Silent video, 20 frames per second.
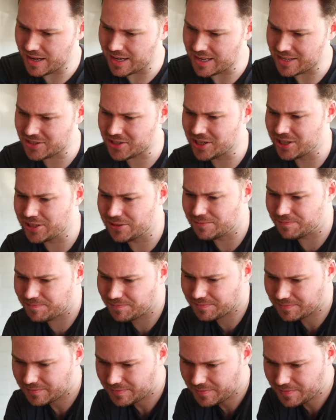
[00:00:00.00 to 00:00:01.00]
So,
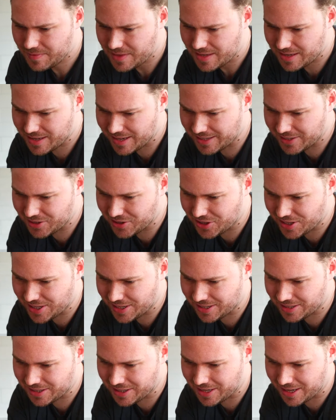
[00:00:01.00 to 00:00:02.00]

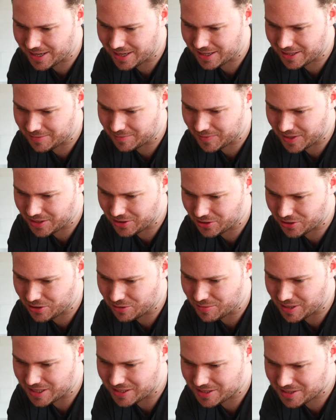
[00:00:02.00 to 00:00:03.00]
anything in the
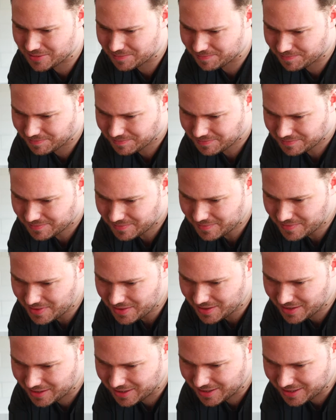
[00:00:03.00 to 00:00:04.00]
comments?
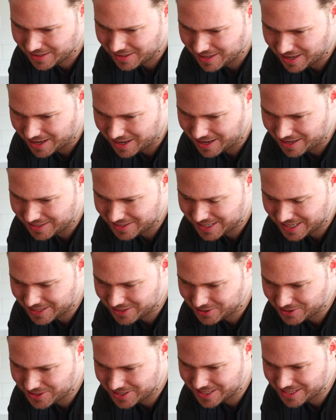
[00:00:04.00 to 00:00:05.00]

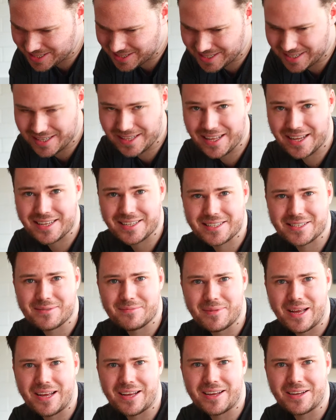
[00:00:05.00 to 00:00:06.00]
Dandels did see that.
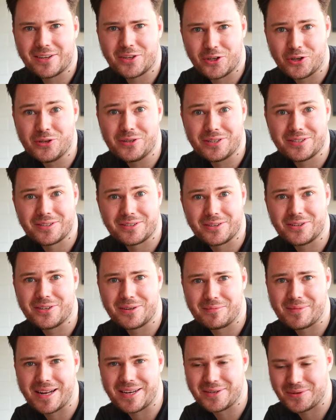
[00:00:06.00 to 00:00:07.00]
Good, I'm
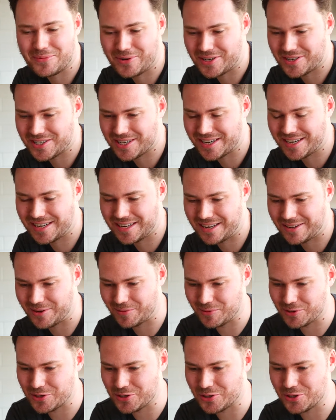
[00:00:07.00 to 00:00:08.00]
glad you're watching. Hope
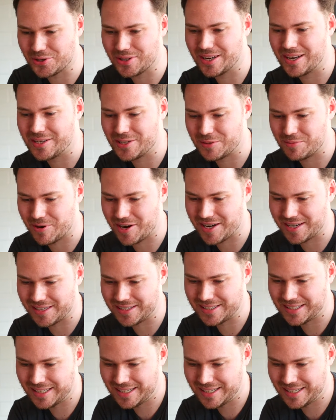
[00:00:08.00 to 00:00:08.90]
you're enjoying your lunch break.